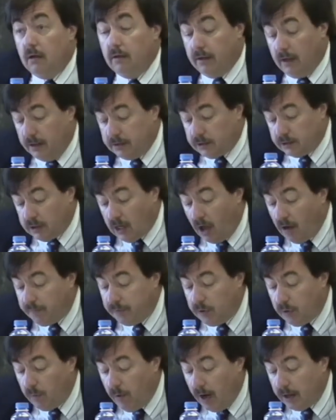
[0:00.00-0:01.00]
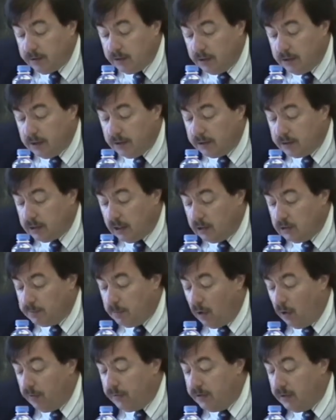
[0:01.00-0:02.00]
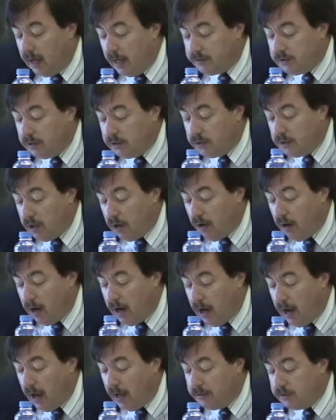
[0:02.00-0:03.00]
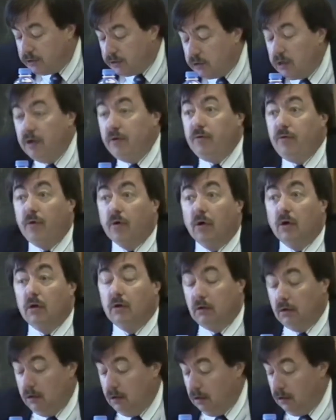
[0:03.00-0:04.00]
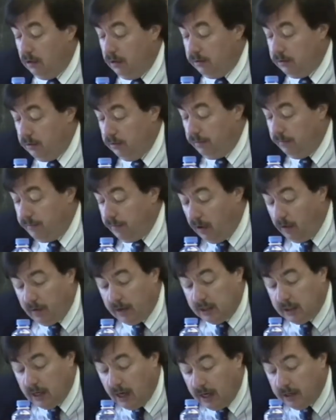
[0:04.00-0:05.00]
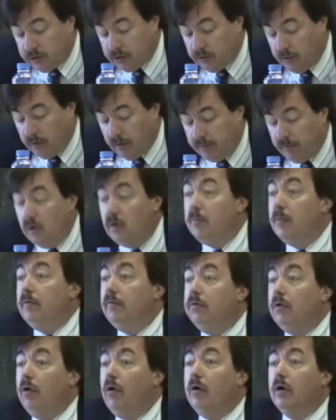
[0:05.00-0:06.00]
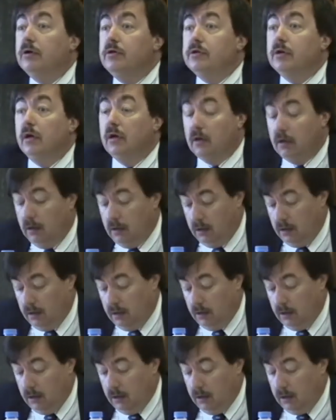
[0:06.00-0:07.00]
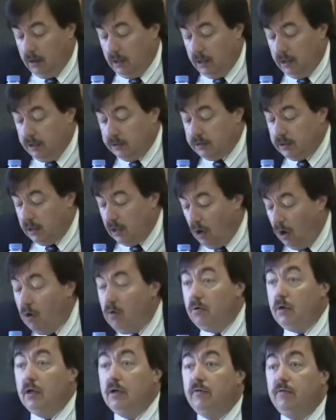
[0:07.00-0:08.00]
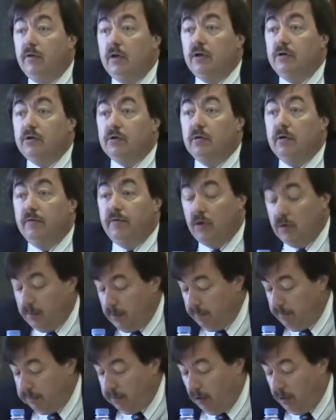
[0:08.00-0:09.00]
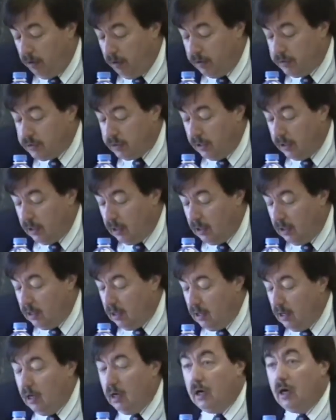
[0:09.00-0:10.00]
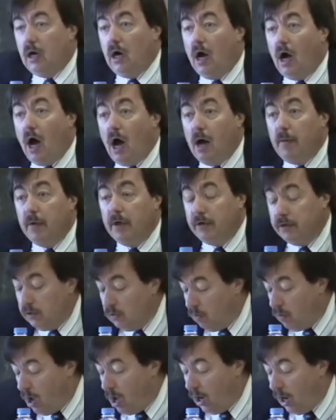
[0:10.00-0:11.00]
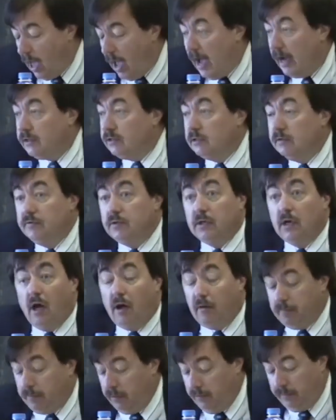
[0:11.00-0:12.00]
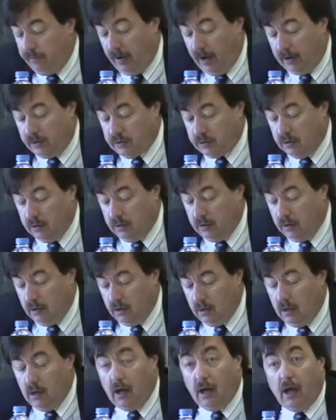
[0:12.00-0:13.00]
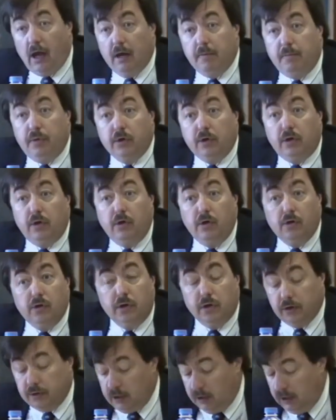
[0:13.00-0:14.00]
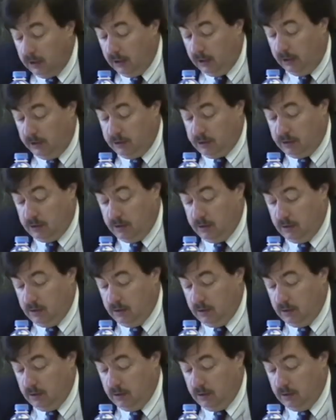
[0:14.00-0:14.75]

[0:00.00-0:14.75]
Thus, self-directedness is both necessary and central to the very nature of human flourishing. It is the only feature of human flourishing common to all acts of self-perfection and peculiar to each.